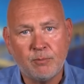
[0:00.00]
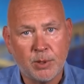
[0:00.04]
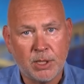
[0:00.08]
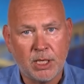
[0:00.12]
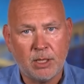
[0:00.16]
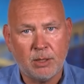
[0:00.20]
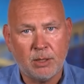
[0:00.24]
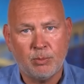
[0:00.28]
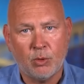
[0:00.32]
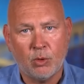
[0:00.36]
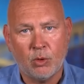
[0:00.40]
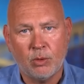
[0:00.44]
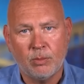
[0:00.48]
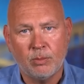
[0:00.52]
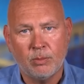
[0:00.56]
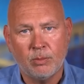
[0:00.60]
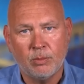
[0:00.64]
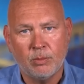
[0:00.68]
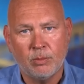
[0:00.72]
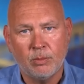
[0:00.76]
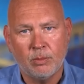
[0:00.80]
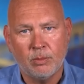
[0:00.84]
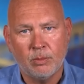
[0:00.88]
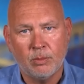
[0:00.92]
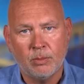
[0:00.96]
people
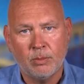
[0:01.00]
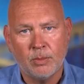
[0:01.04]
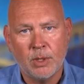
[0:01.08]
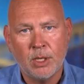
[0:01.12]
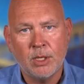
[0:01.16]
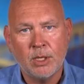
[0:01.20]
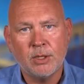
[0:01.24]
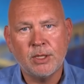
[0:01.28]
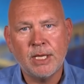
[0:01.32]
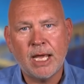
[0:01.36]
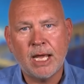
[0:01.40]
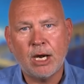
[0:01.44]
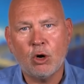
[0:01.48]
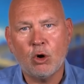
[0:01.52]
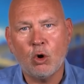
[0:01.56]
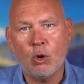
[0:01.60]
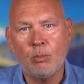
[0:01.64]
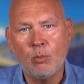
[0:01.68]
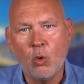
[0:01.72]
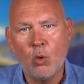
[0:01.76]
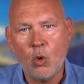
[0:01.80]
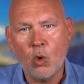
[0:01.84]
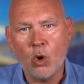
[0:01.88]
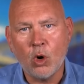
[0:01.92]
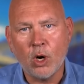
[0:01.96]
that are
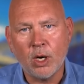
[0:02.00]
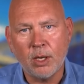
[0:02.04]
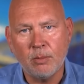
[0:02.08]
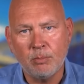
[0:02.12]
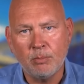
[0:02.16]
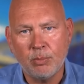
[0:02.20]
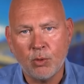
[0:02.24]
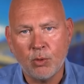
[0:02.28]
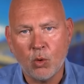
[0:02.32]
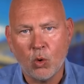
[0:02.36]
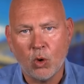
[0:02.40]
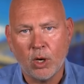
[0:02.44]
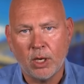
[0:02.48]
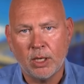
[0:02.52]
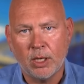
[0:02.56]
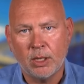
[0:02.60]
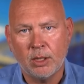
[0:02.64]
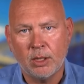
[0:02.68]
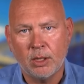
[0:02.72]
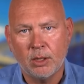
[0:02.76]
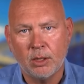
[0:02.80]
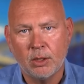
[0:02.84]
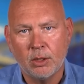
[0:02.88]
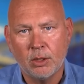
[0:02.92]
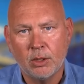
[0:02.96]
more important